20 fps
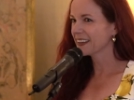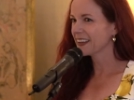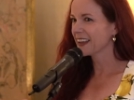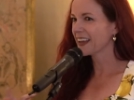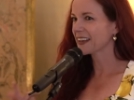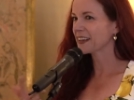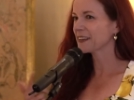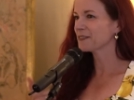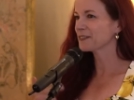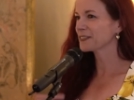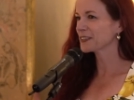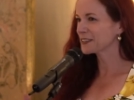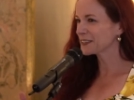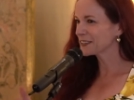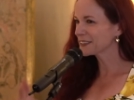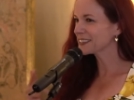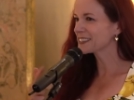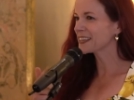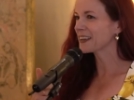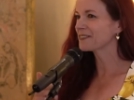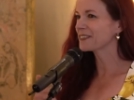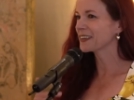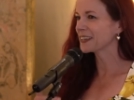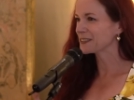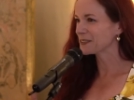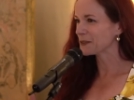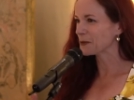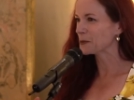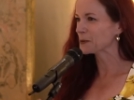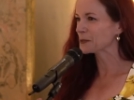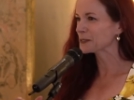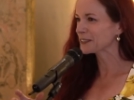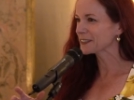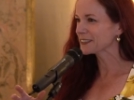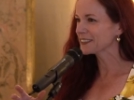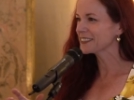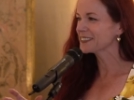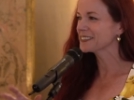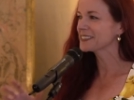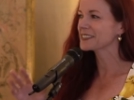And I've learned as I've gotten
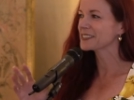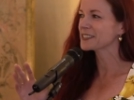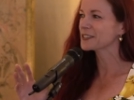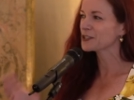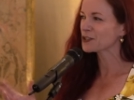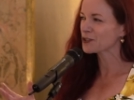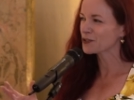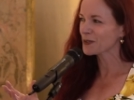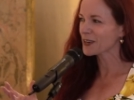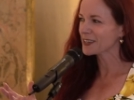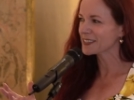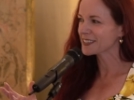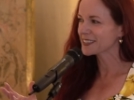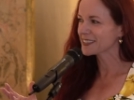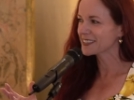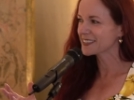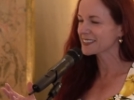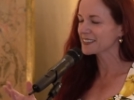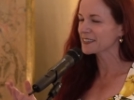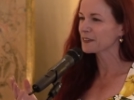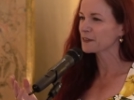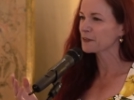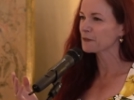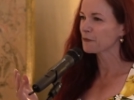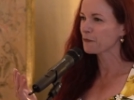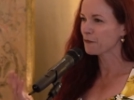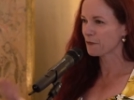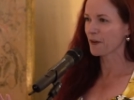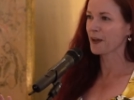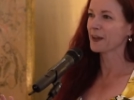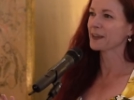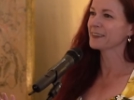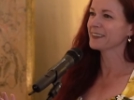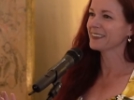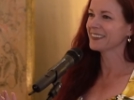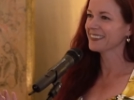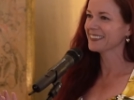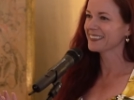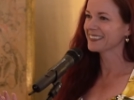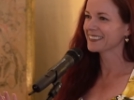older to trust
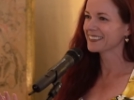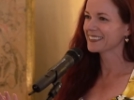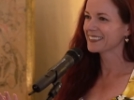fun.